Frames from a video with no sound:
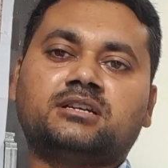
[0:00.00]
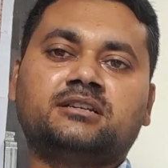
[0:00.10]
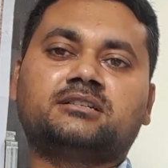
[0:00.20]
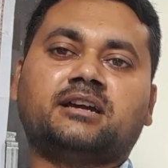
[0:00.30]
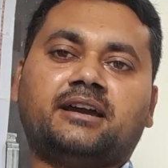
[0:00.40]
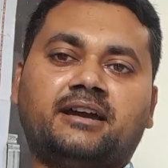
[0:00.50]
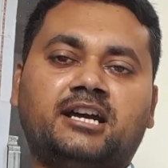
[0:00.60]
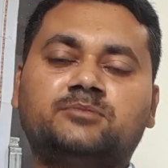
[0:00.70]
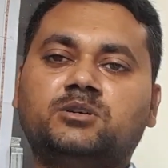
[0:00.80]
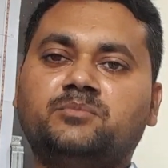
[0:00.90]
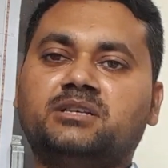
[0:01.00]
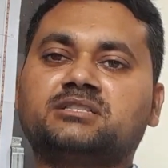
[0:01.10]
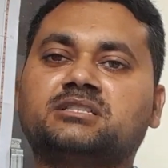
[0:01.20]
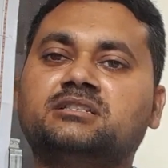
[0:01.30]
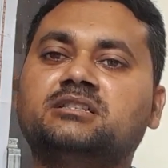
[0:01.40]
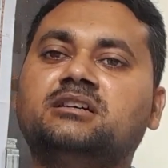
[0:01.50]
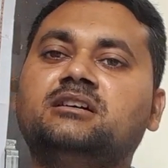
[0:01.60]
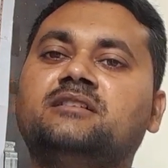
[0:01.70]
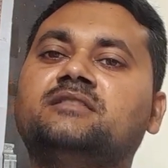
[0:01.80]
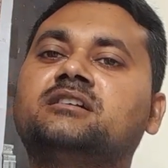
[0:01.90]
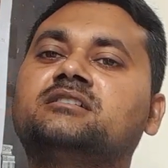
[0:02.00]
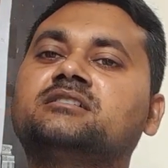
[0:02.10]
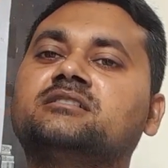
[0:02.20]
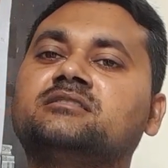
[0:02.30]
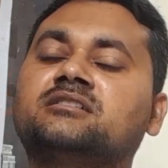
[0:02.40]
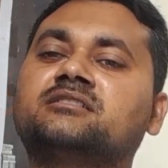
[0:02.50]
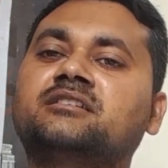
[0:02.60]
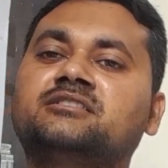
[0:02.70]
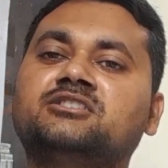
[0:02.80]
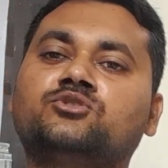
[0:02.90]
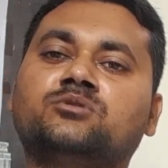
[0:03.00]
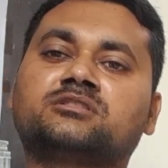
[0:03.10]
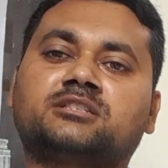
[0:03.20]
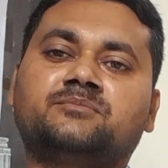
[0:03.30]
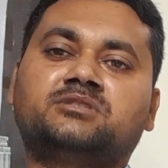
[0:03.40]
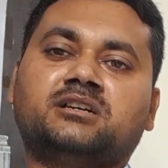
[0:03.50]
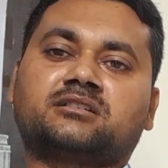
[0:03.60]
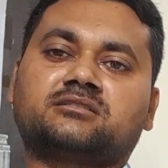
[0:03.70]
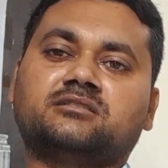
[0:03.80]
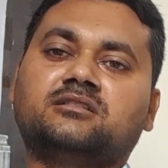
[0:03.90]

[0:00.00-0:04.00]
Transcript: it had been mentioned that the residual subjects,